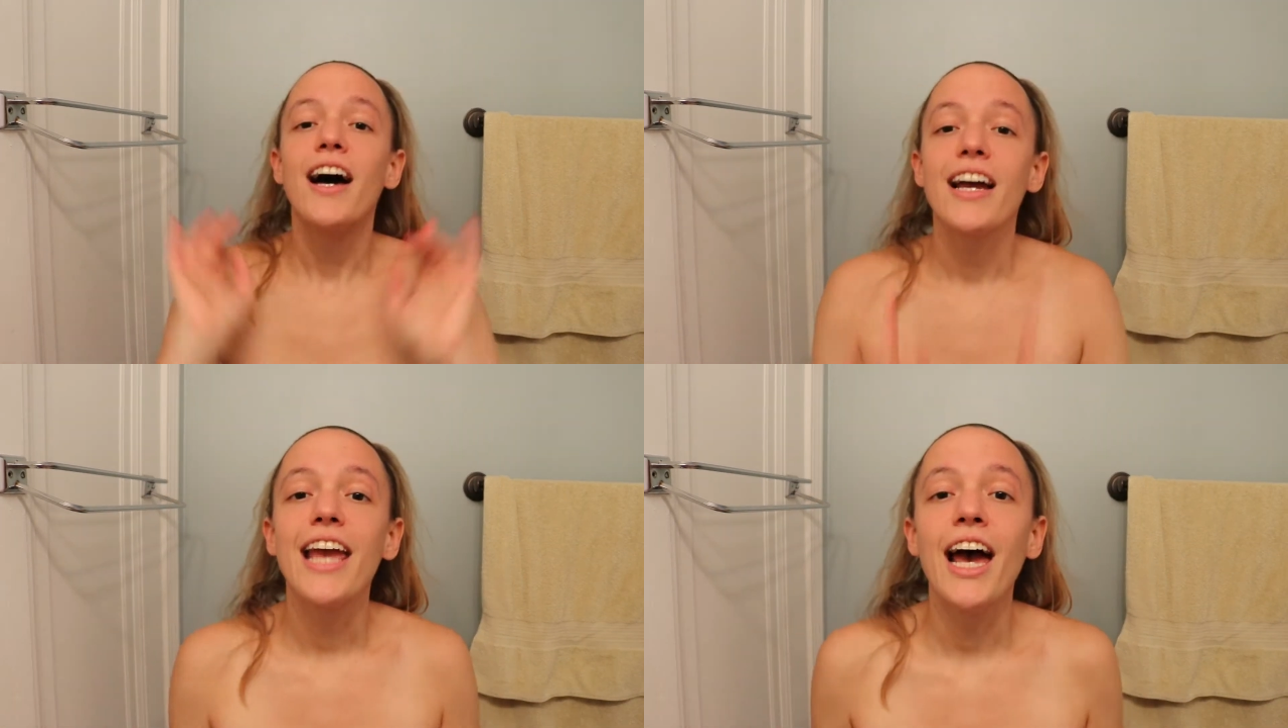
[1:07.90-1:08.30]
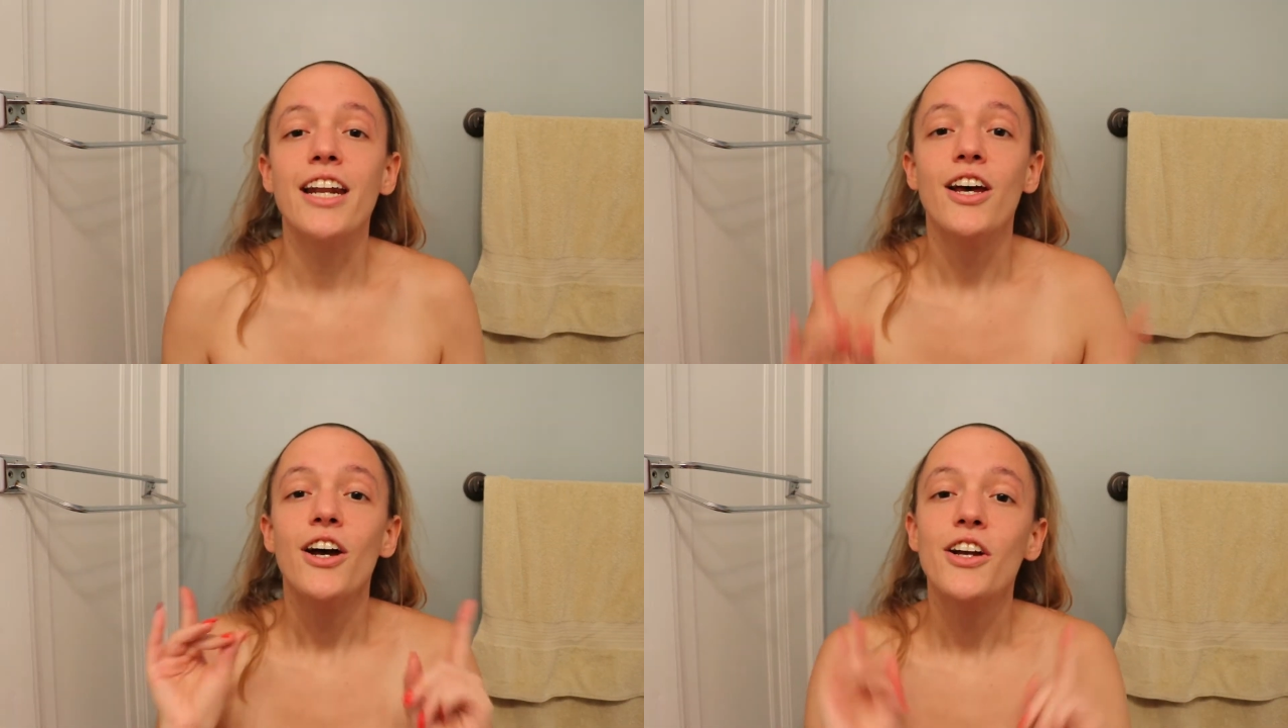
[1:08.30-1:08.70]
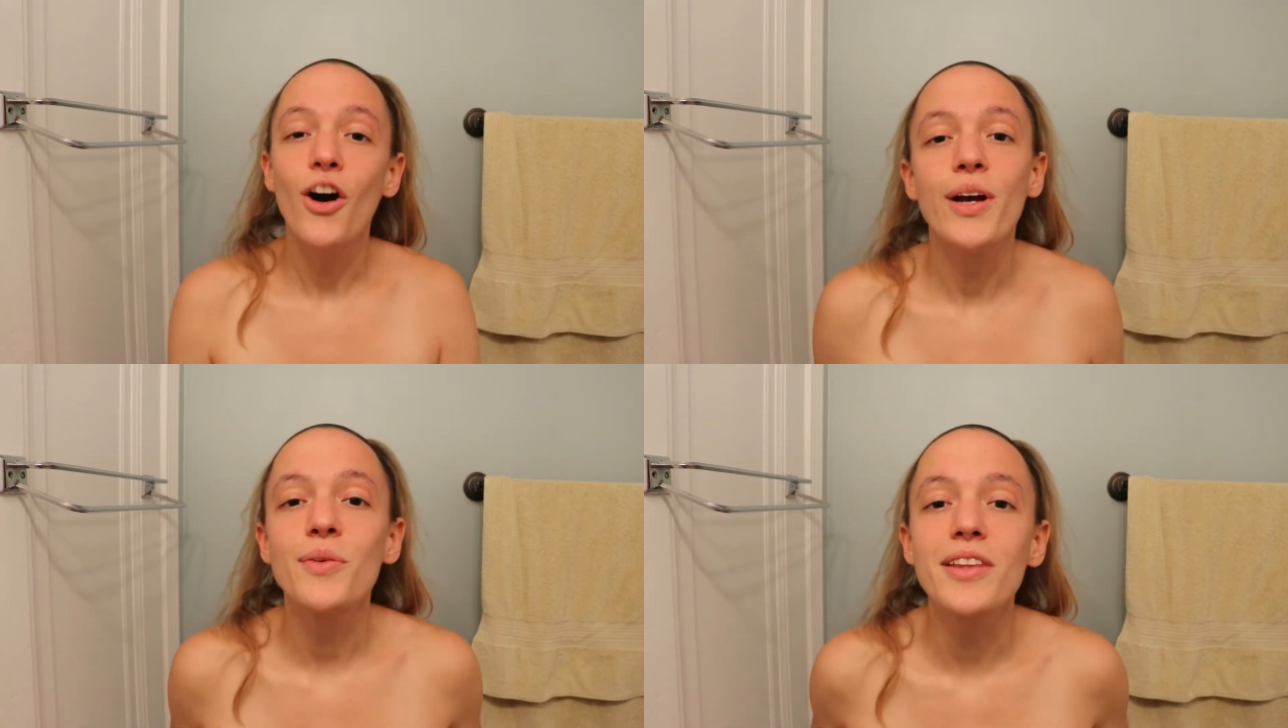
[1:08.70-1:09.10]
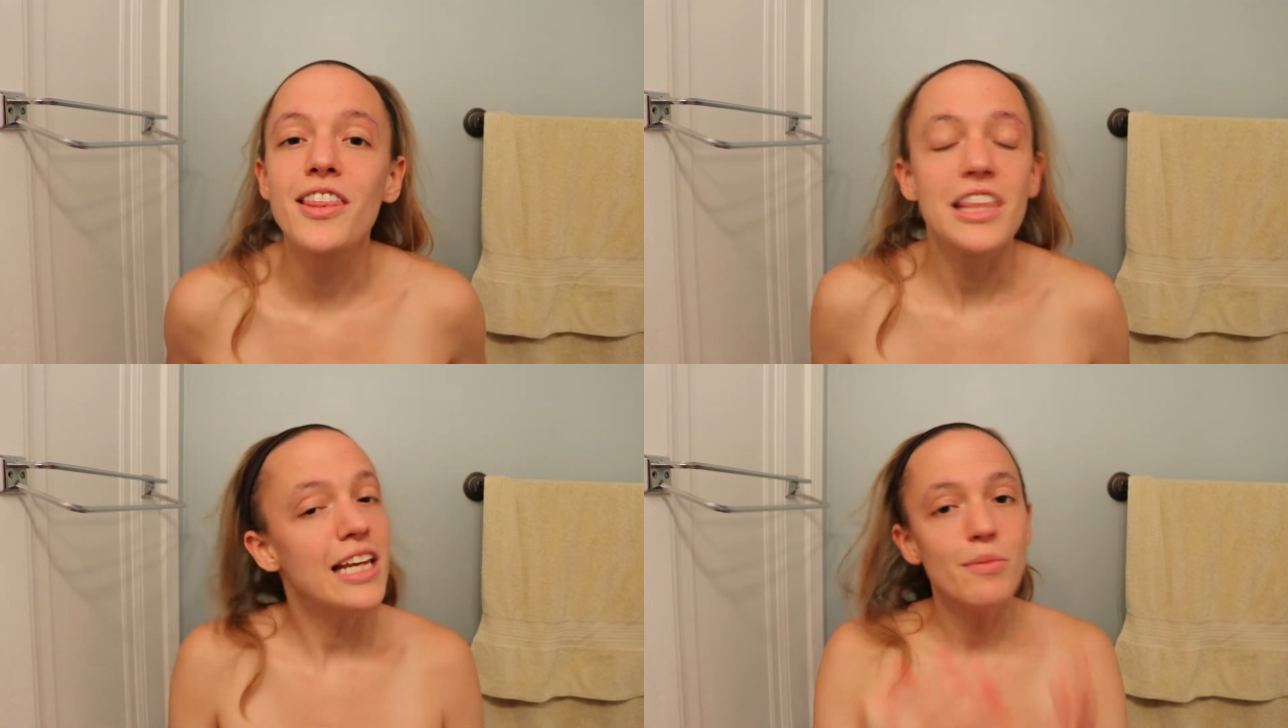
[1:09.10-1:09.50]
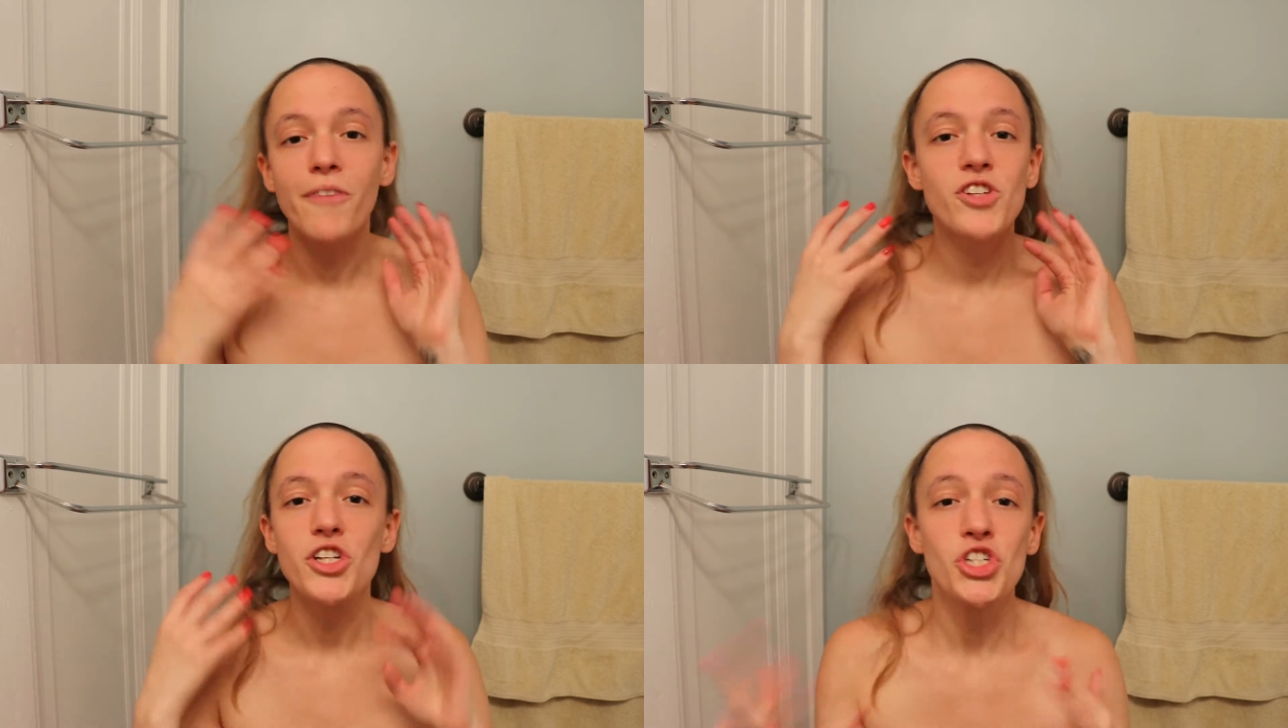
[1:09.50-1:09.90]
Again, going with the theme
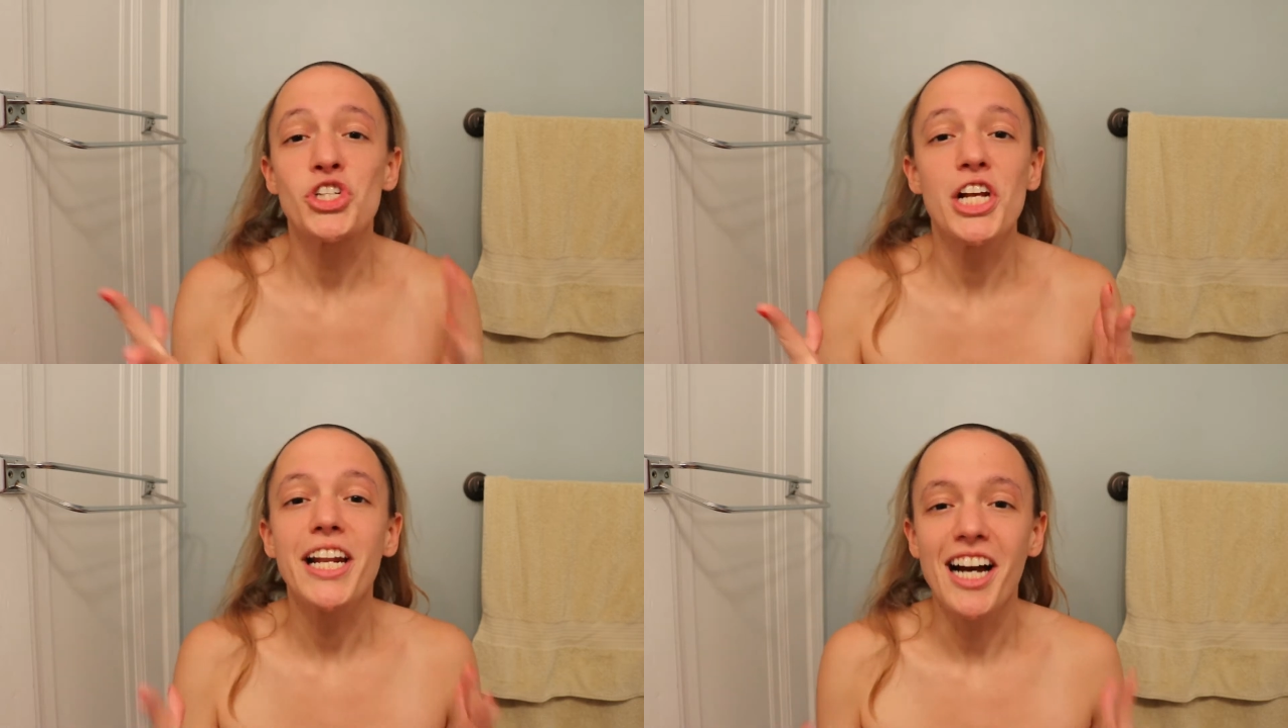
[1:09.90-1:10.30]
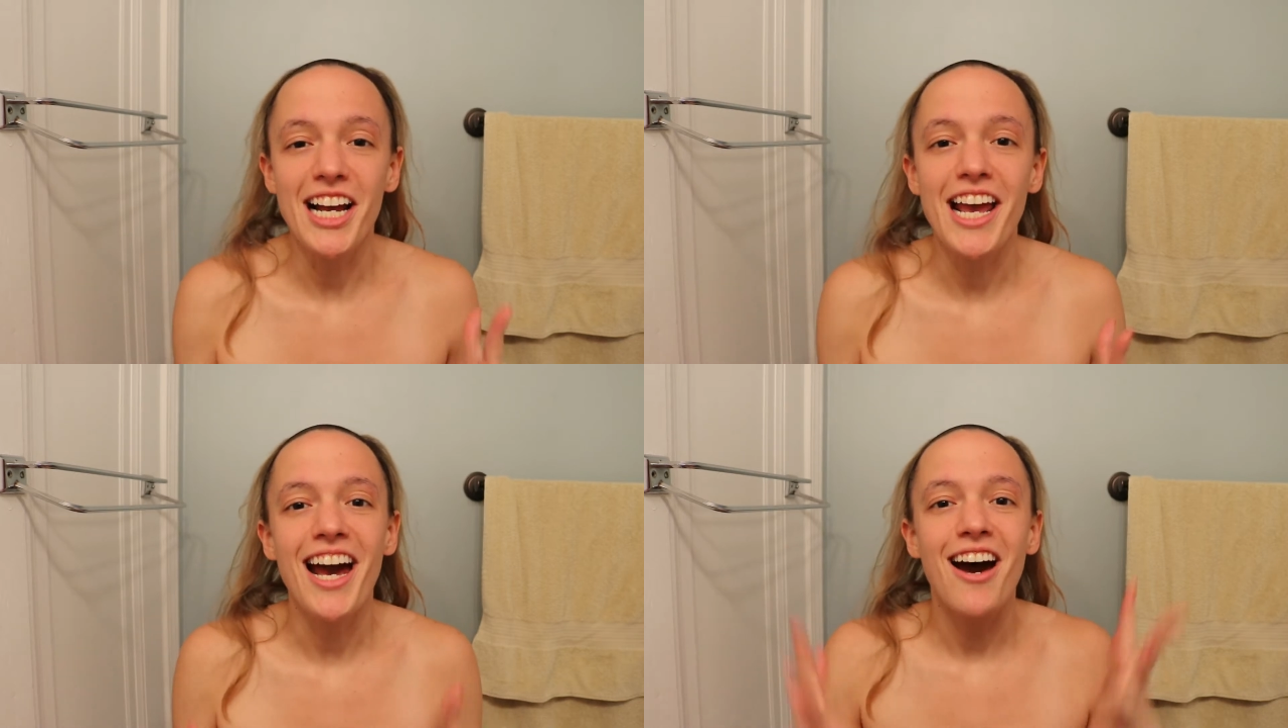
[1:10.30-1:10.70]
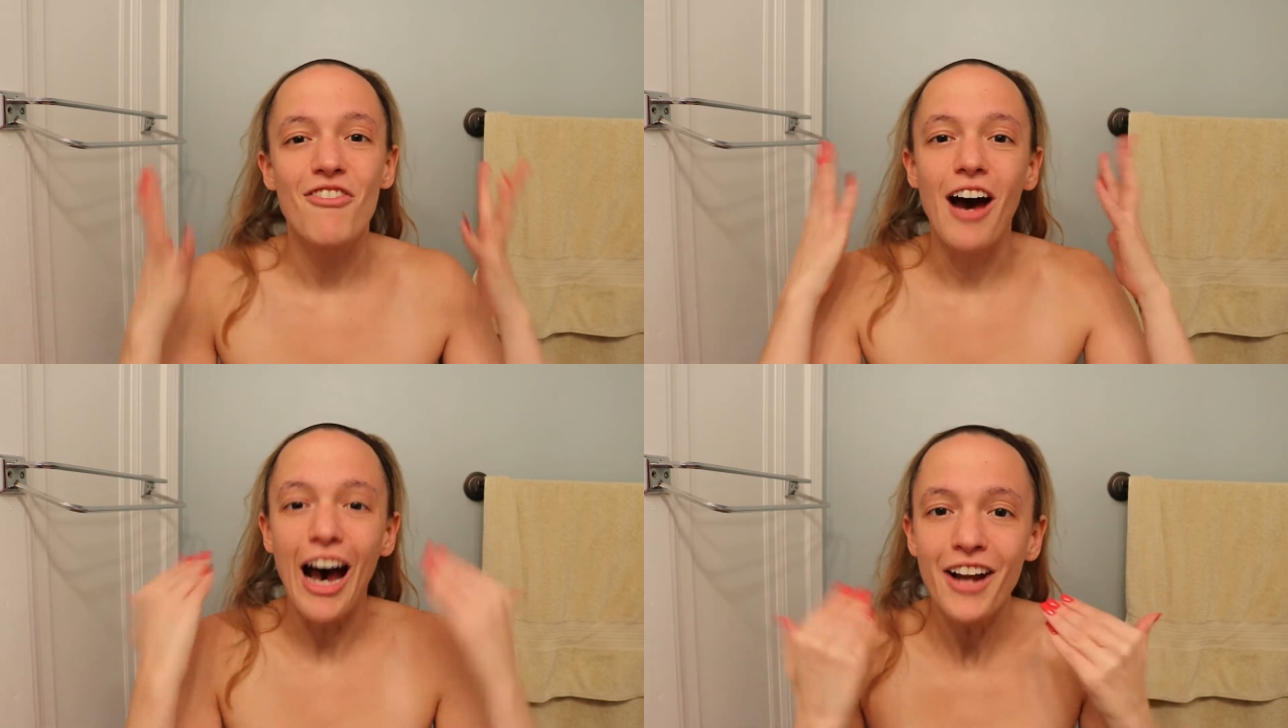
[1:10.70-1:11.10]
of just shit I have.